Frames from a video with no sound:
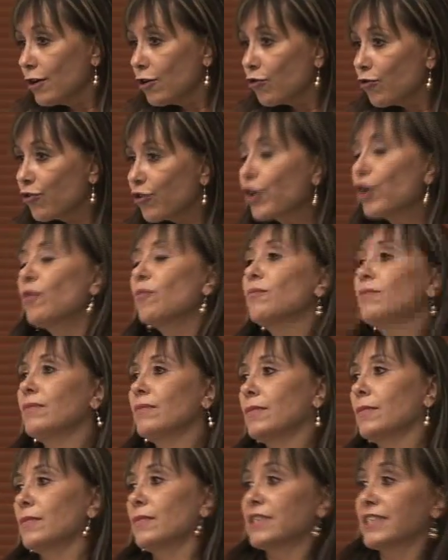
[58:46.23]
from
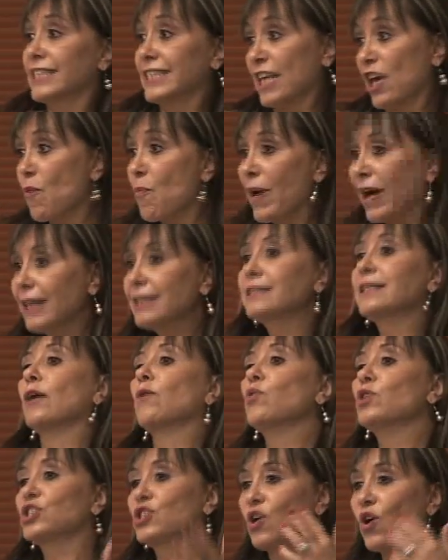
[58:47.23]
SEPA
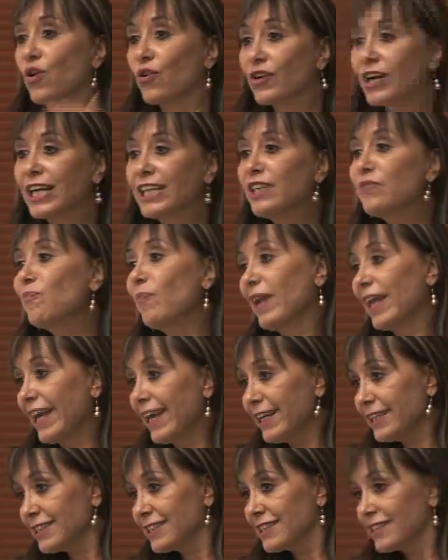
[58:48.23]
that was already in
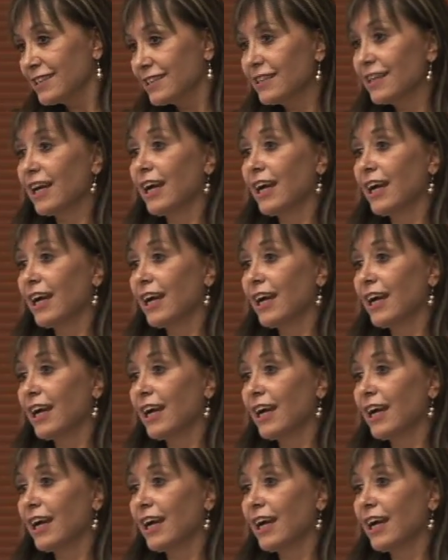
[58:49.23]
place,